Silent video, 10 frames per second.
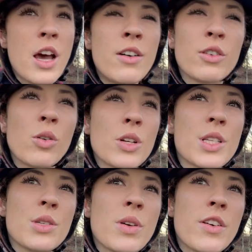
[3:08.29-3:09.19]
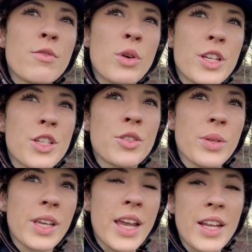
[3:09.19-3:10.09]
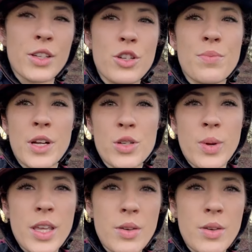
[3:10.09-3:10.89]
For horses who have issues with gaining too much weight,